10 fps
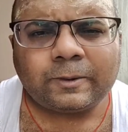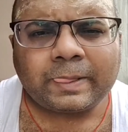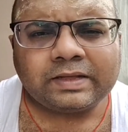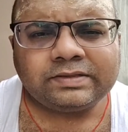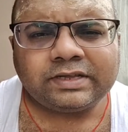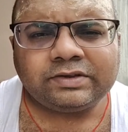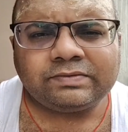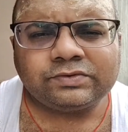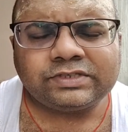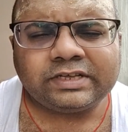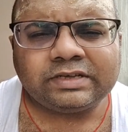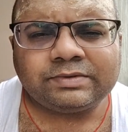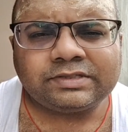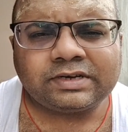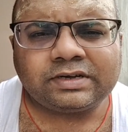Then you have to say the
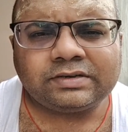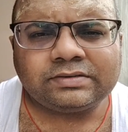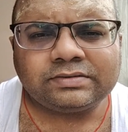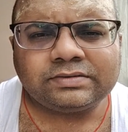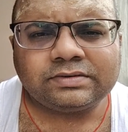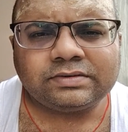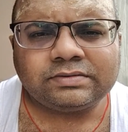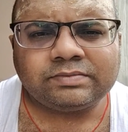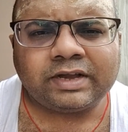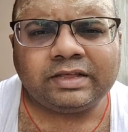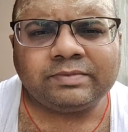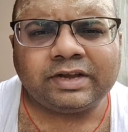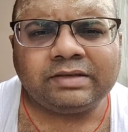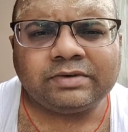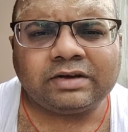mantra male
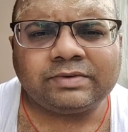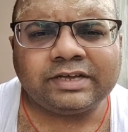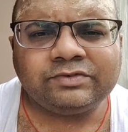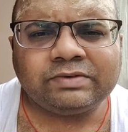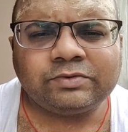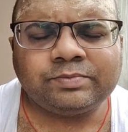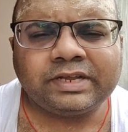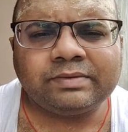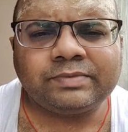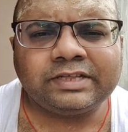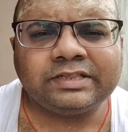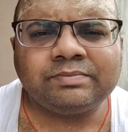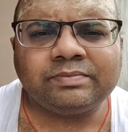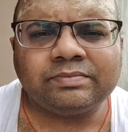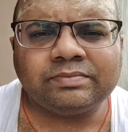male mahamai. You have to pray
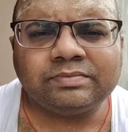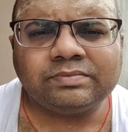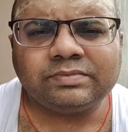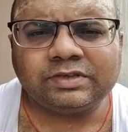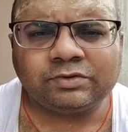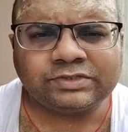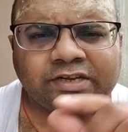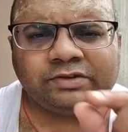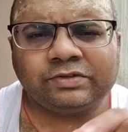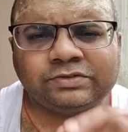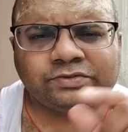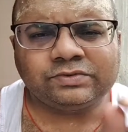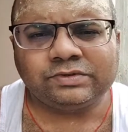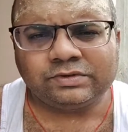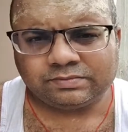the rosary also,
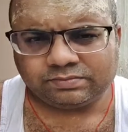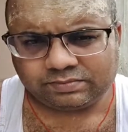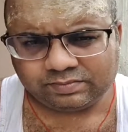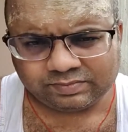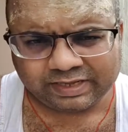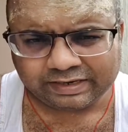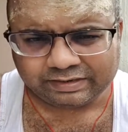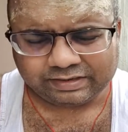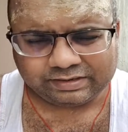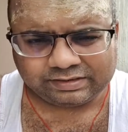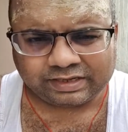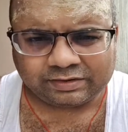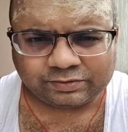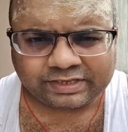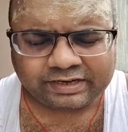that the
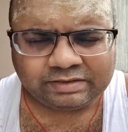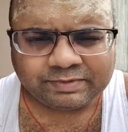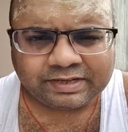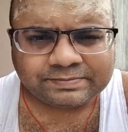rosary may